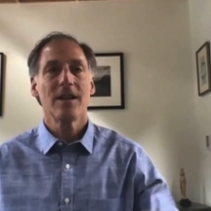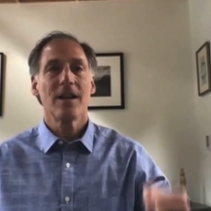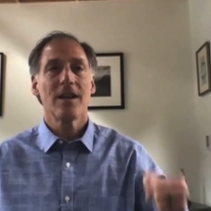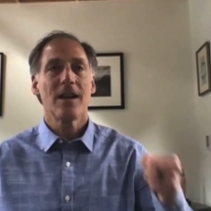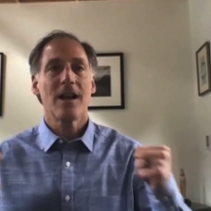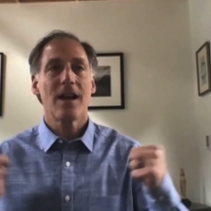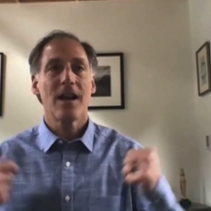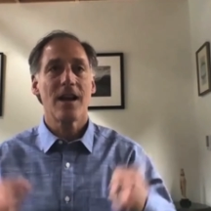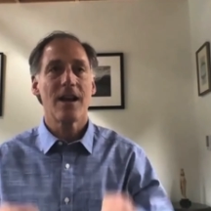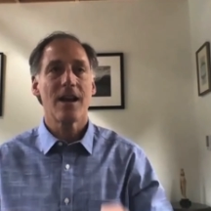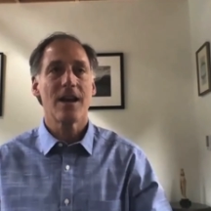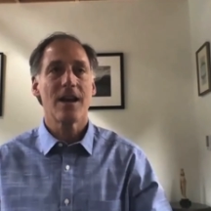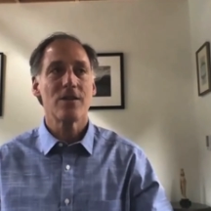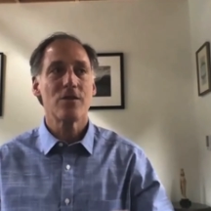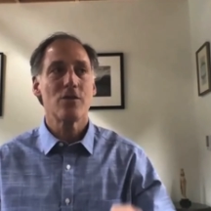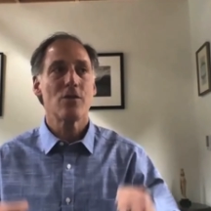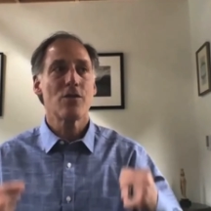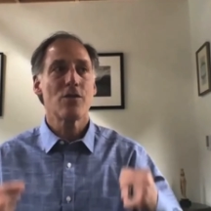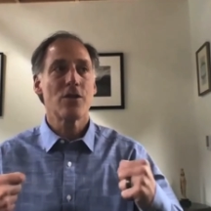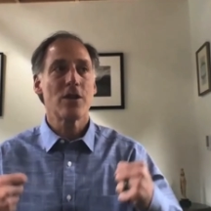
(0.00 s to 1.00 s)
and
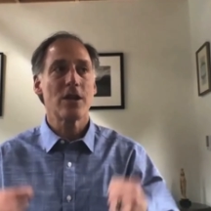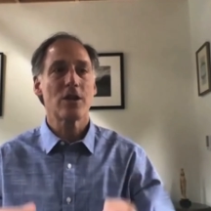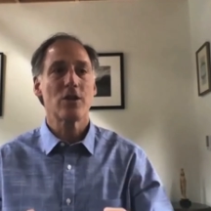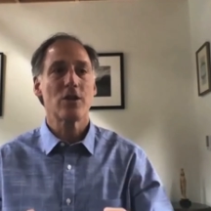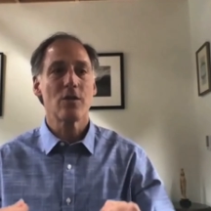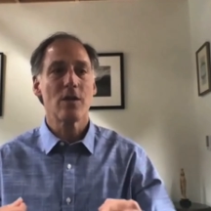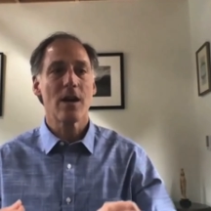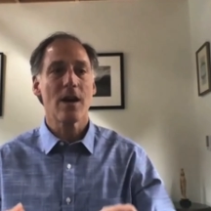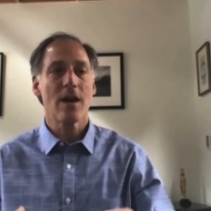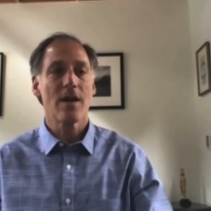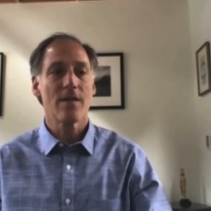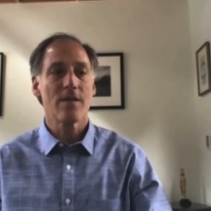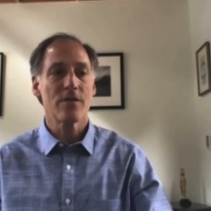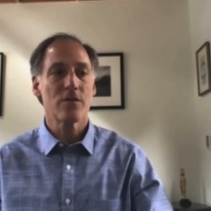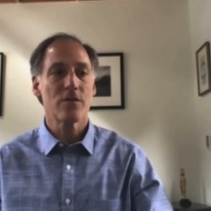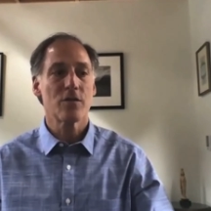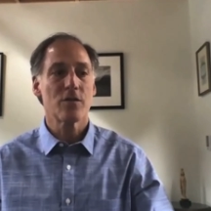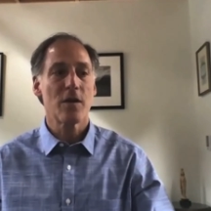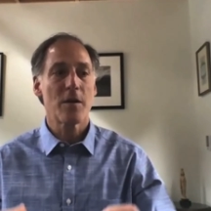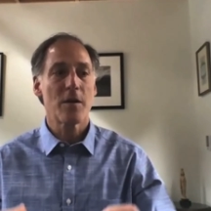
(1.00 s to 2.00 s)
you think you have
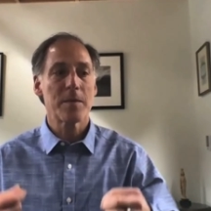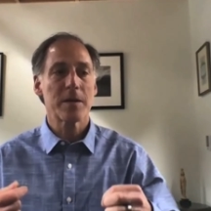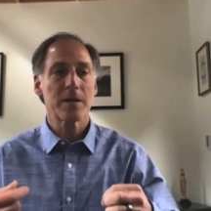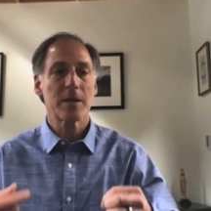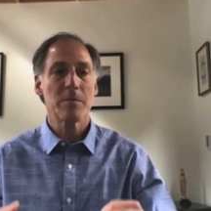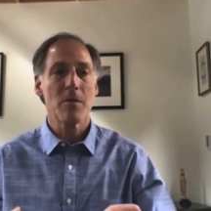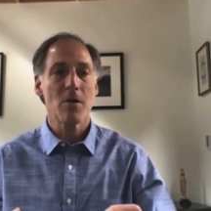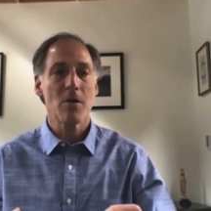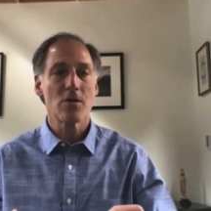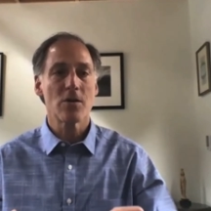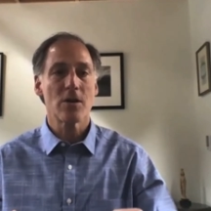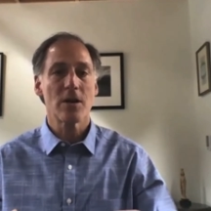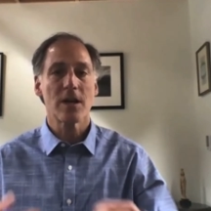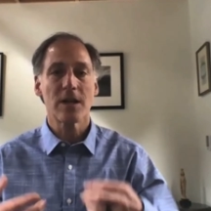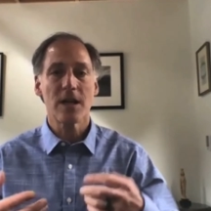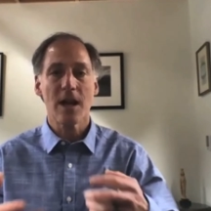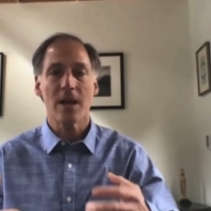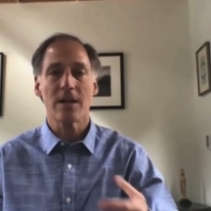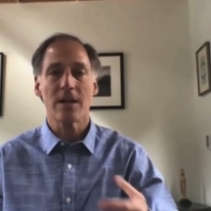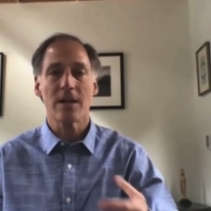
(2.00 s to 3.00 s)
developing pneumonia,
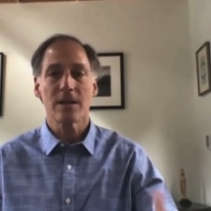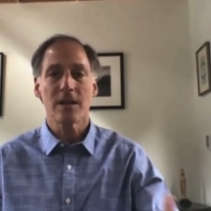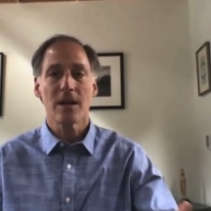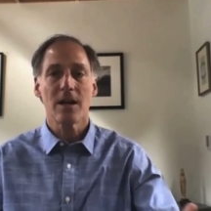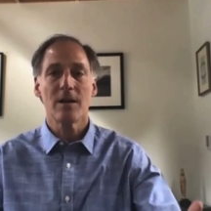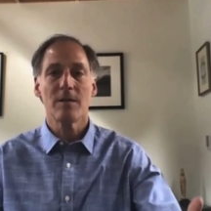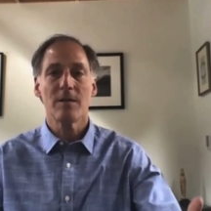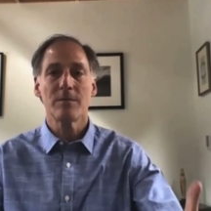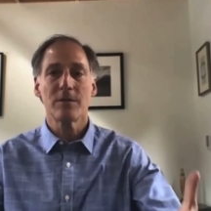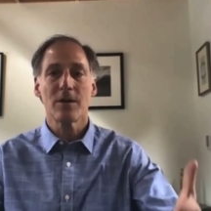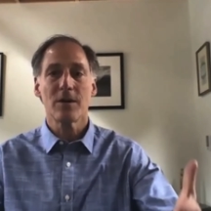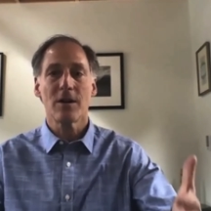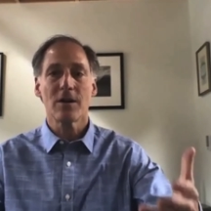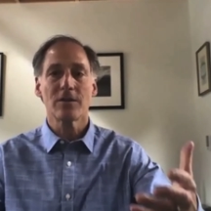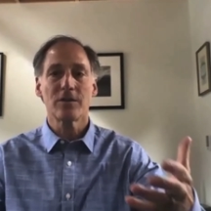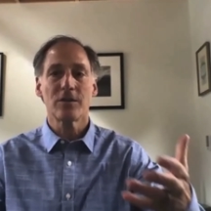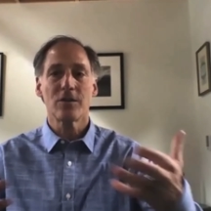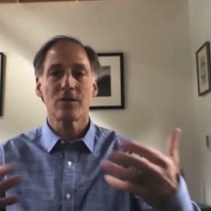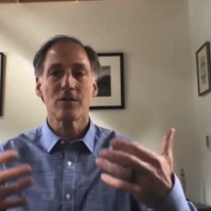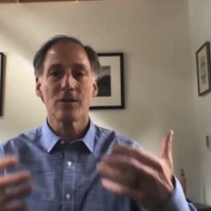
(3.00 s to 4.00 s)
again, come talk
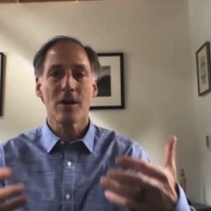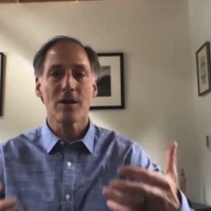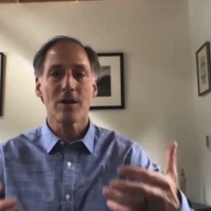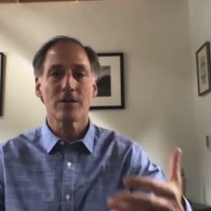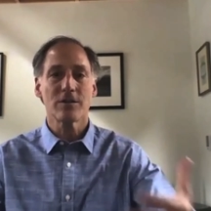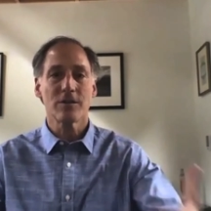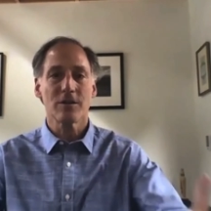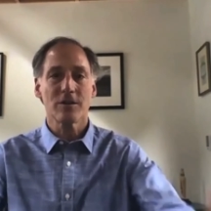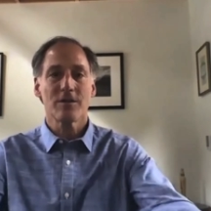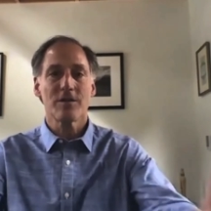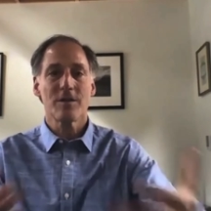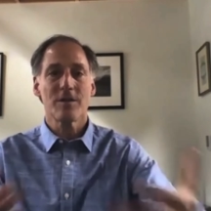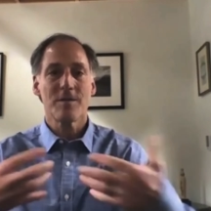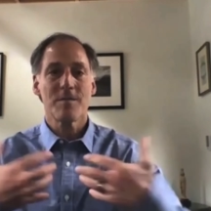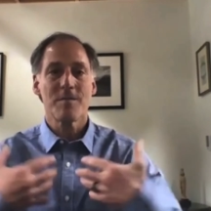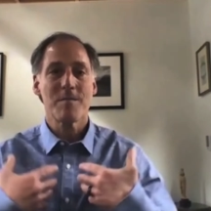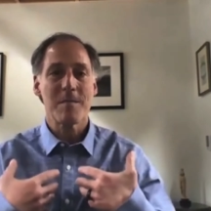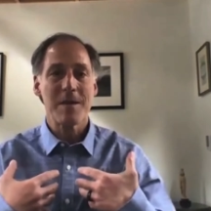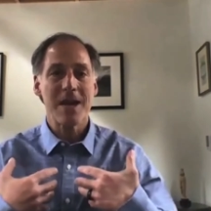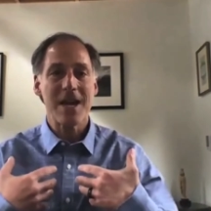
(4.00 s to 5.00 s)
to your doctor,
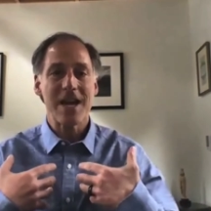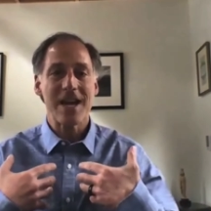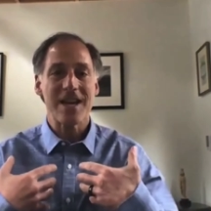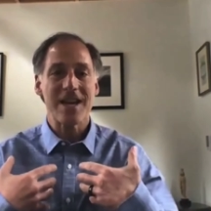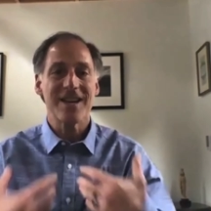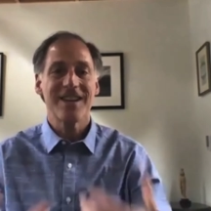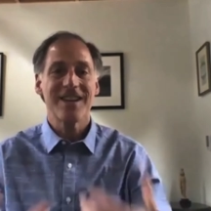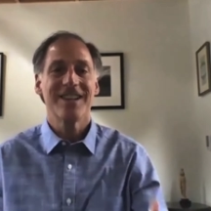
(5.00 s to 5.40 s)
me.